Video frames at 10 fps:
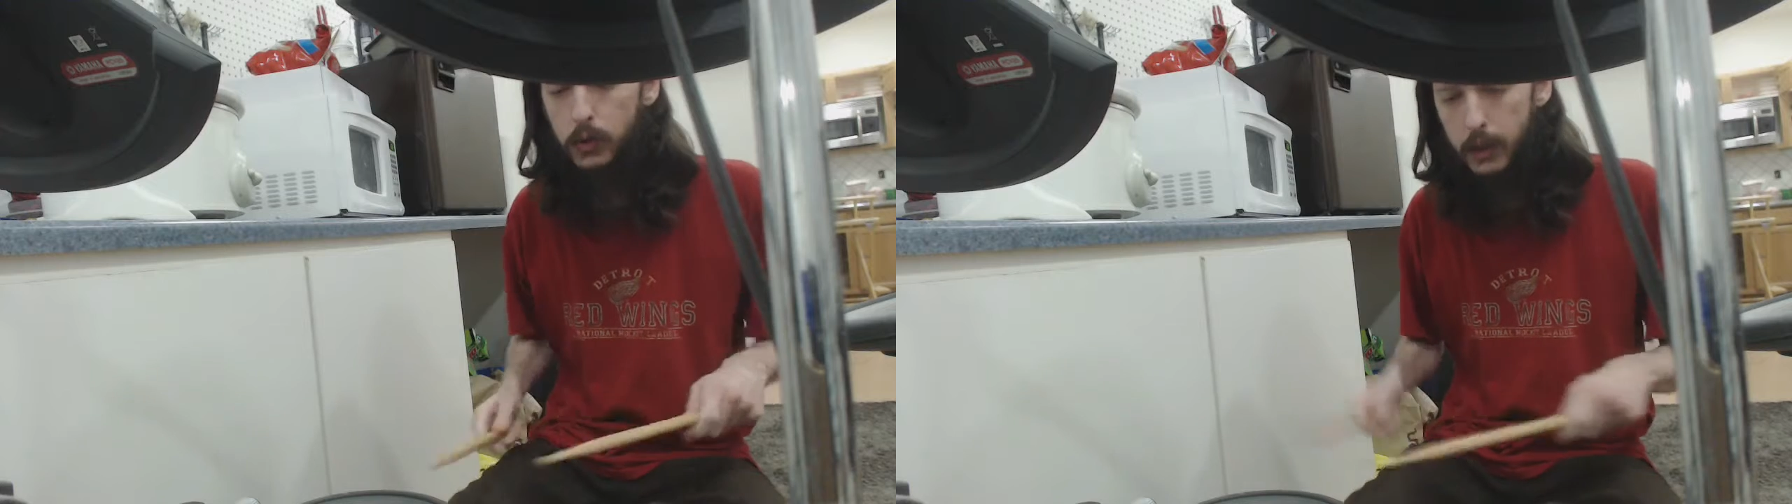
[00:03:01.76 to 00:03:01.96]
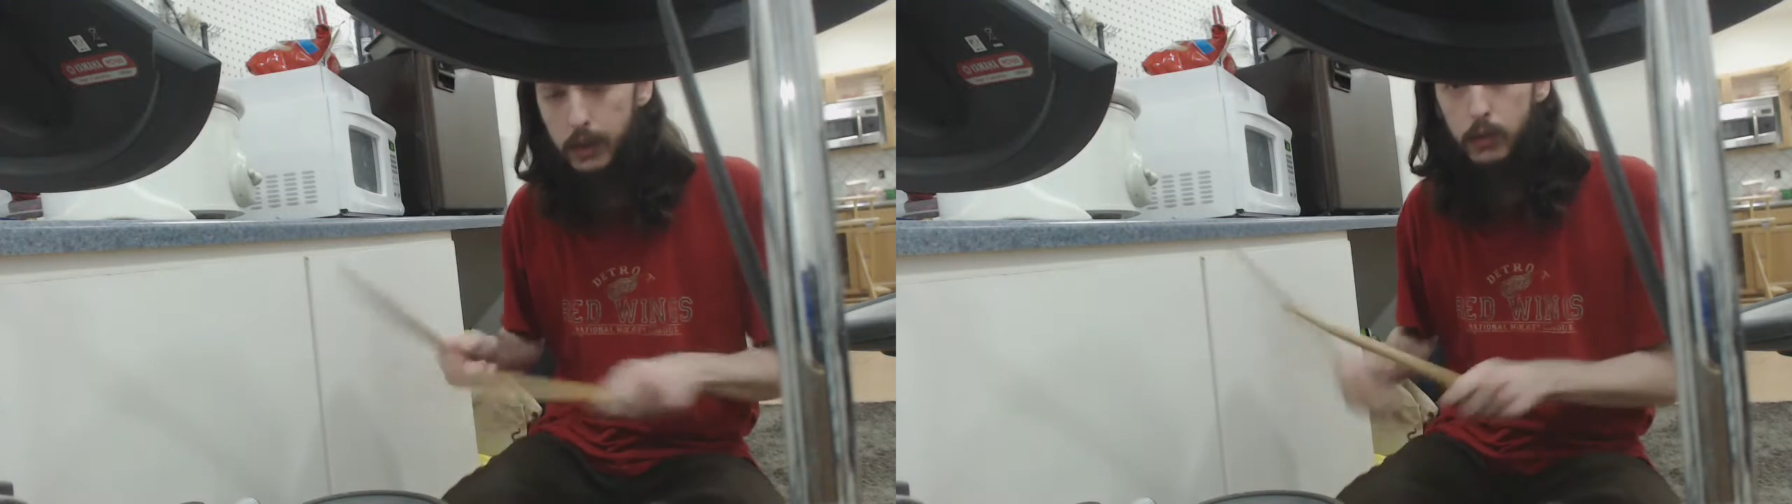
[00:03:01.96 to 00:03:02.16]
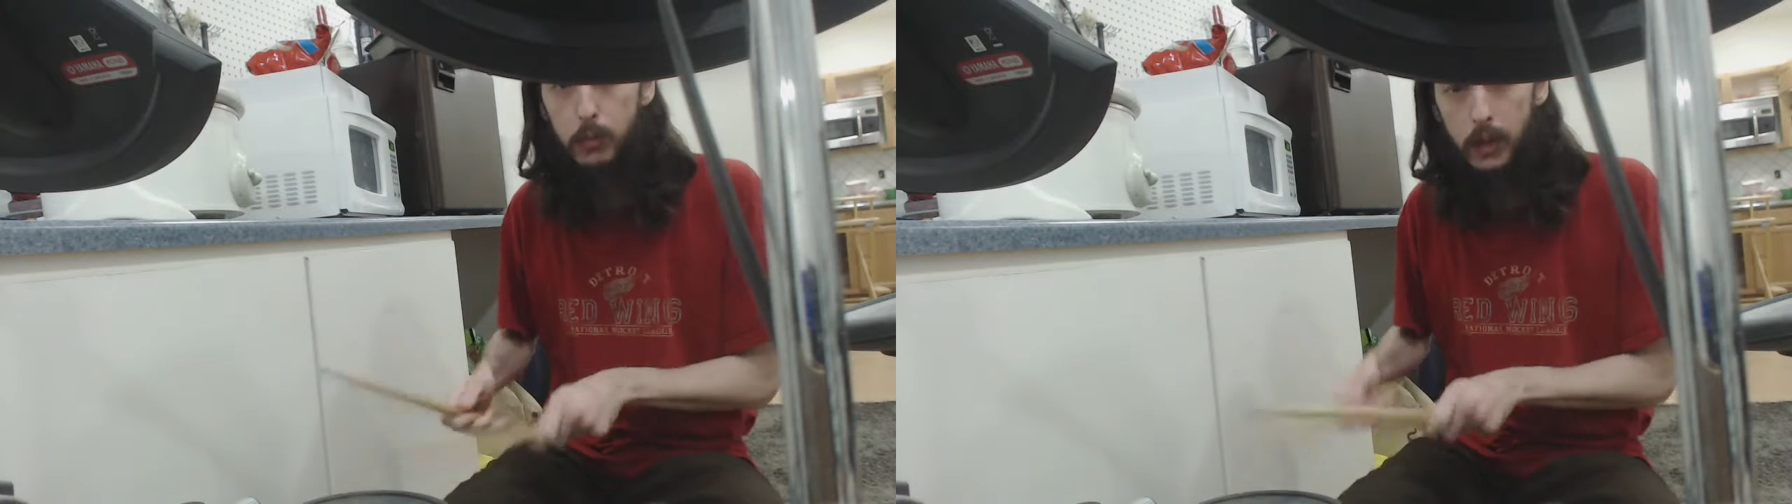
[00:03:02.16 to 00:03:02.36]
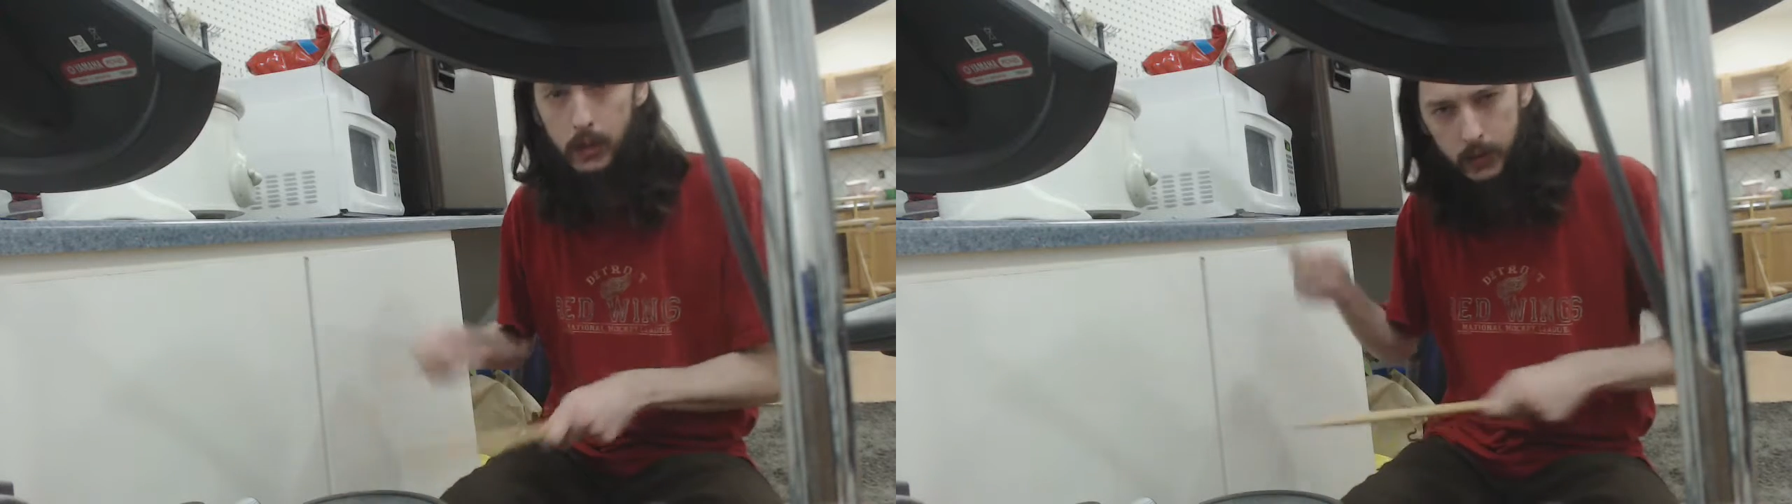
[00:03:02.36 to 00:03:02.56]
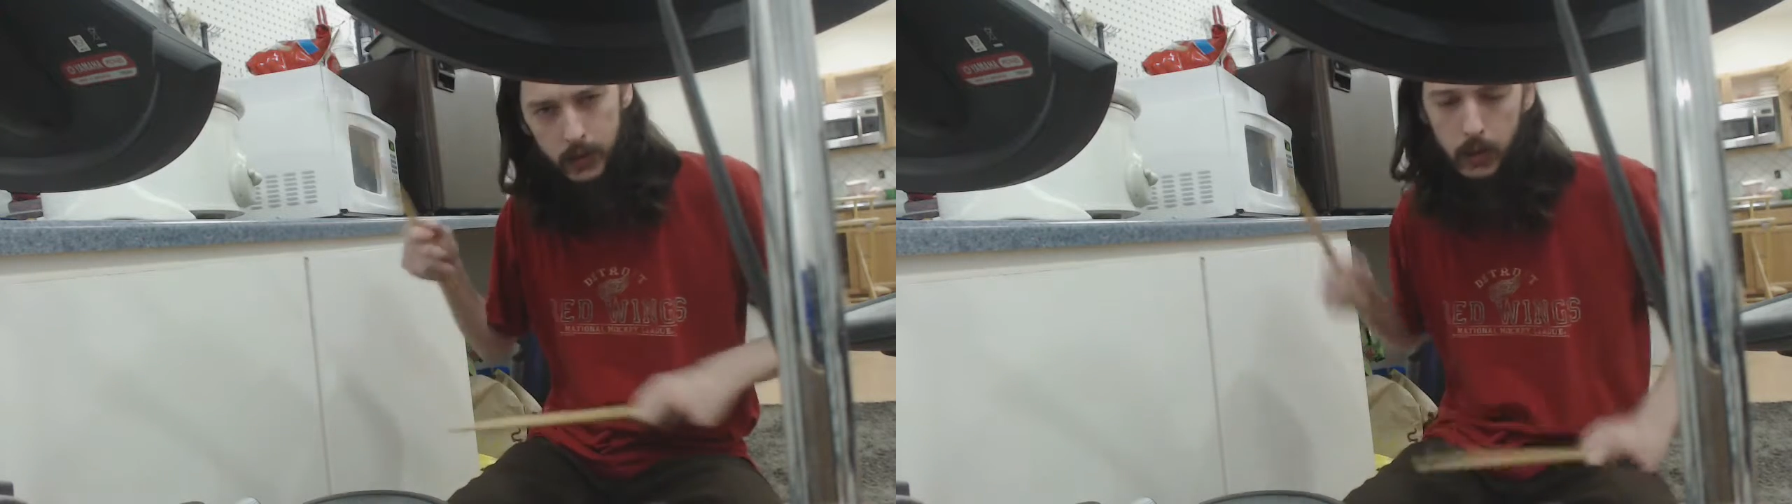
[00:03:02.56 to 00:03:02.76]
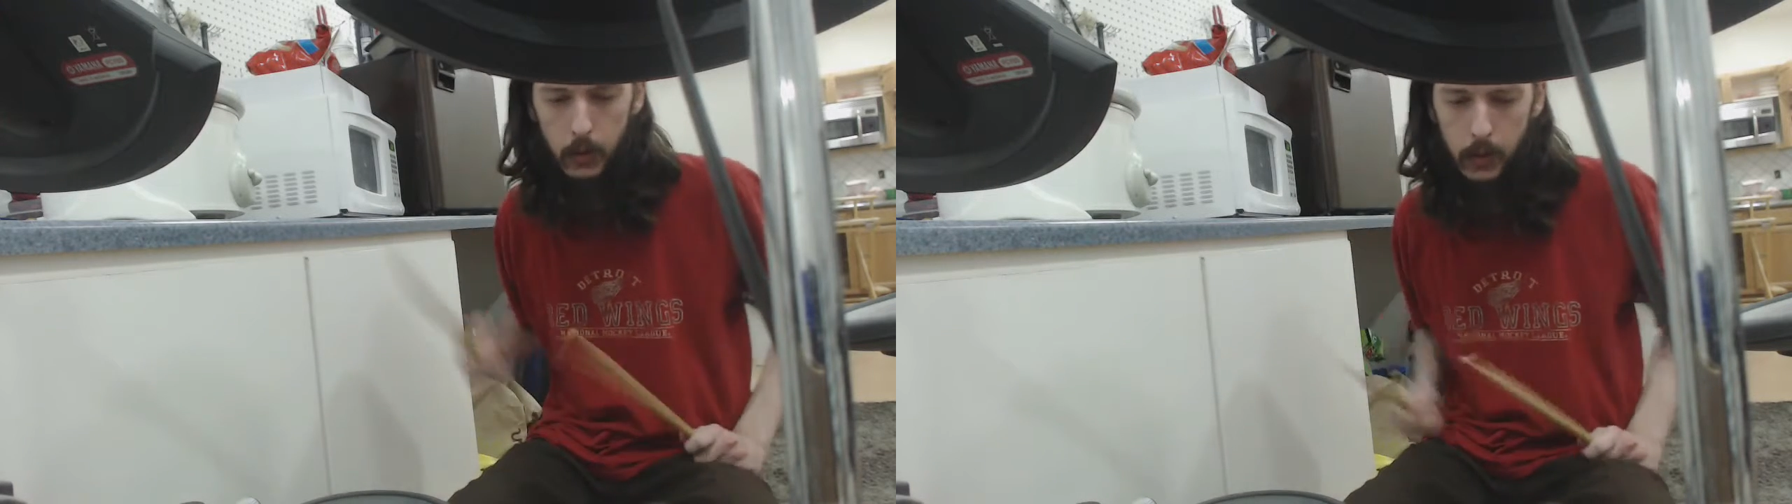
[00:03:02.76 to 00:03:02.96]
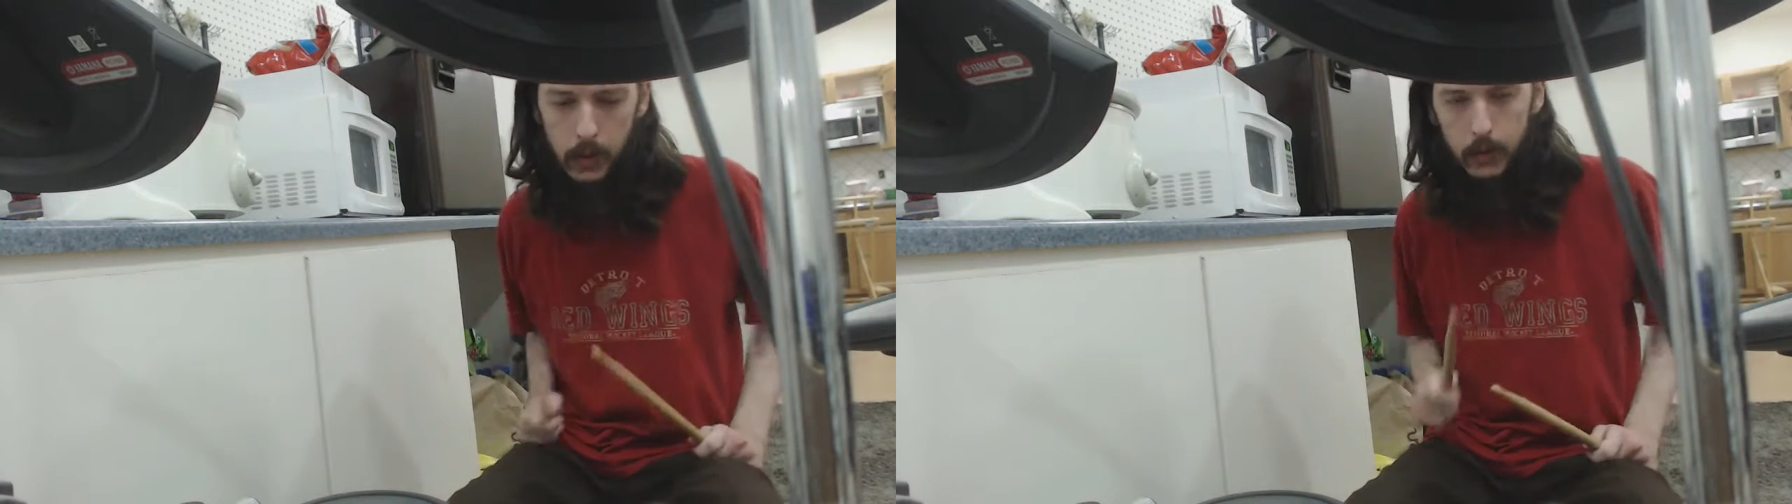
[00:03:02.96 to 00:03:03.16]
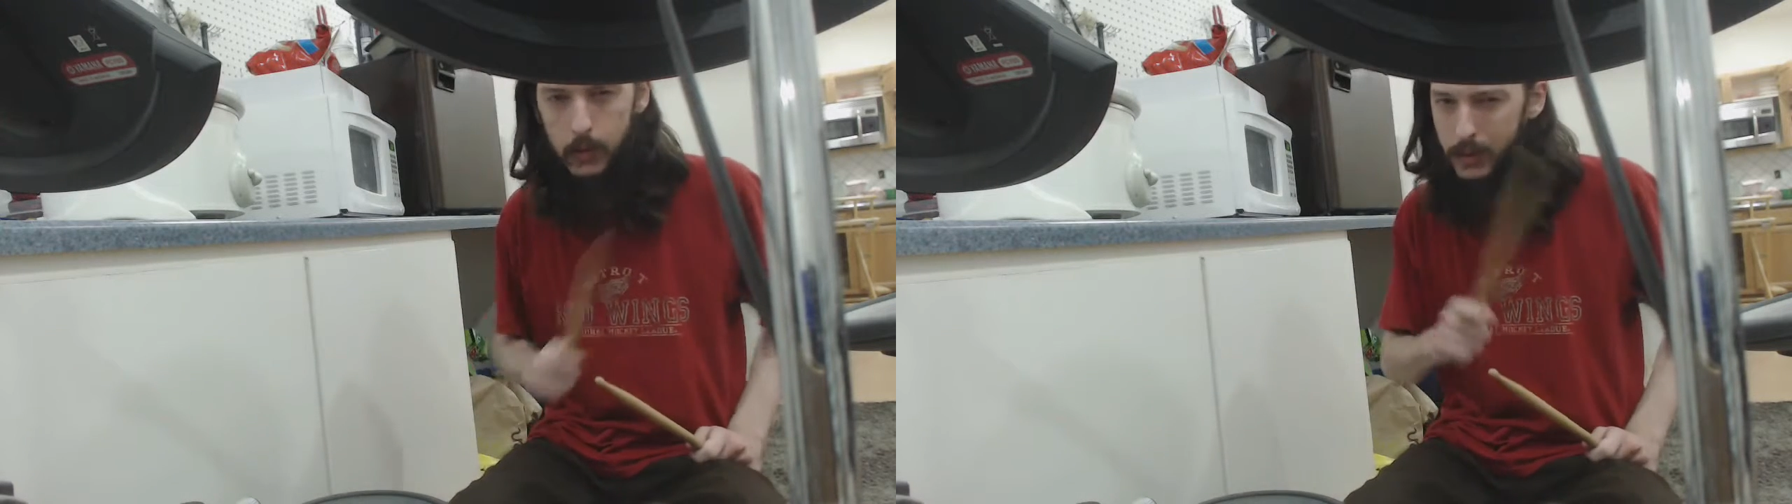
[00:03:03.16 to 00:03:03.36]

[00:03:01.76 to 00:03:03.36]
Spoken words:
of things, but it's